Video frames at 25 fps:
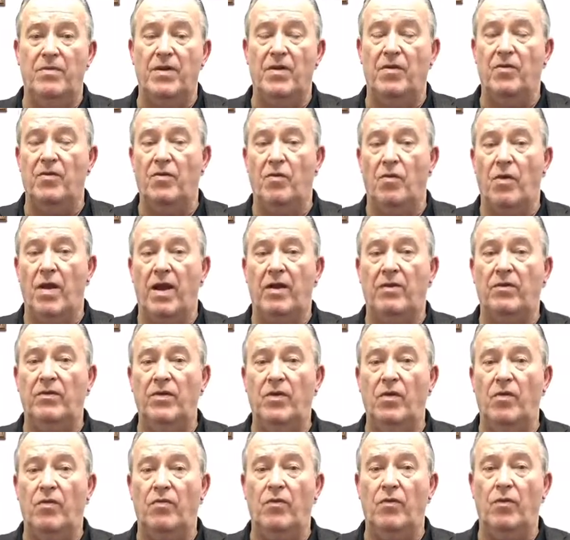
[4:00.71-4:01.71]
directly
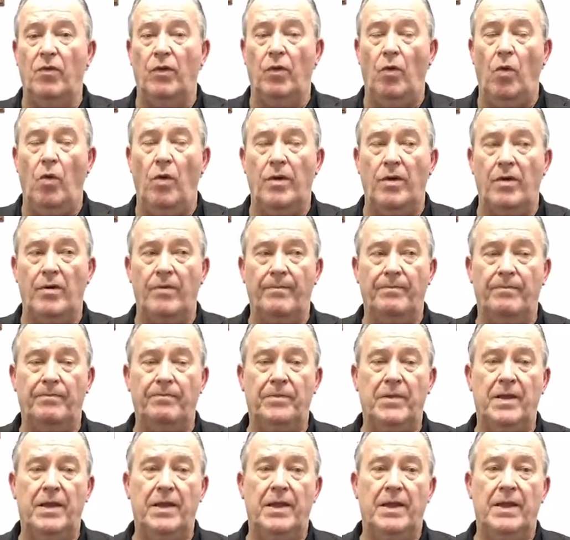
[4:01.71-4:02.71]
or through a lawyer.
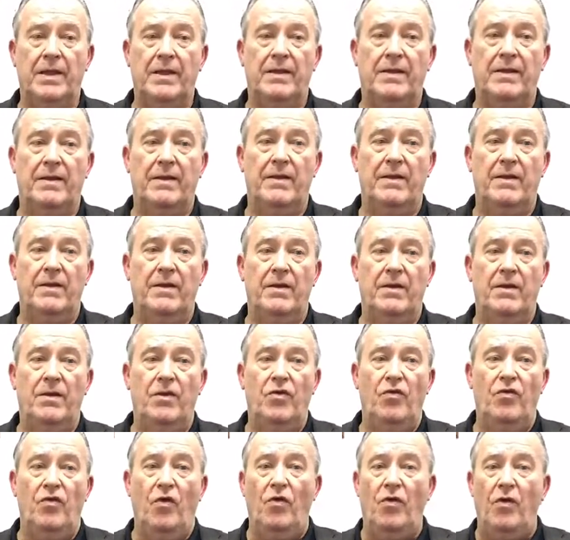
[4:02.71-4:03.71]

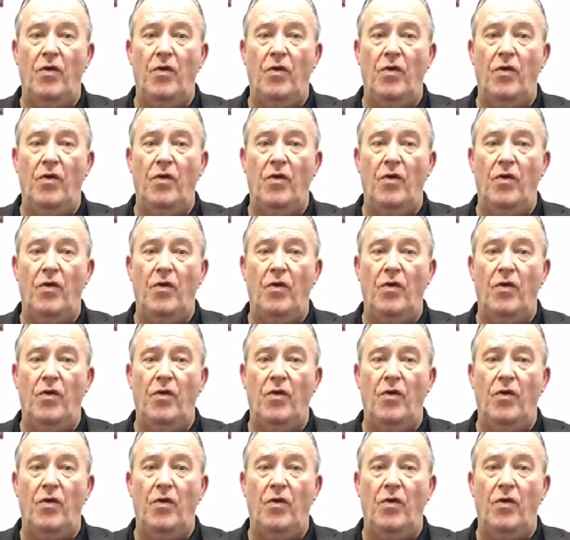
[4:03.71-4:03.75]
So